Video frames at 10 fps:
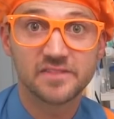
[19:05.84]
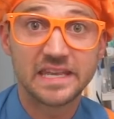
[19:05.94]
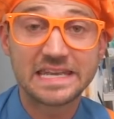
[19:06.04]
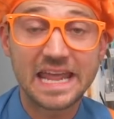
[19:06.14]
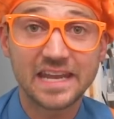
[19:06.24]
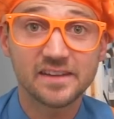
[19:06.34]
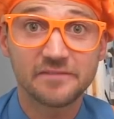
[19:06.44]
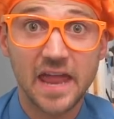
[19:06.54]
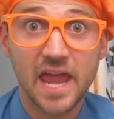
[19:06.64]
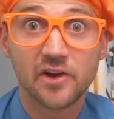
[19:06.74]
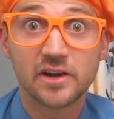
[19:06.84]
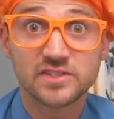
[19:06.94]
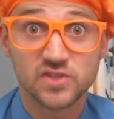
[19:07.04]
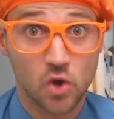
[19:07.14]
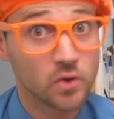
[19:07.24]
of the native
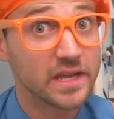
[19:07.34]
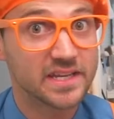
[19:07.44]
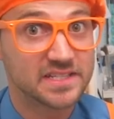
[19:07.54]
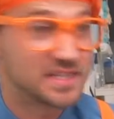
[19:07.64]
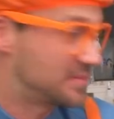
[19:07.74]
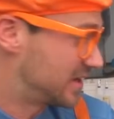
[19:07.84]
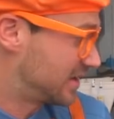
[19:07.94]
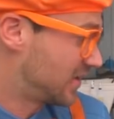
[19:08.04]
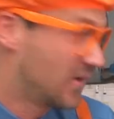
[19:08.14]
Arizona exhibit.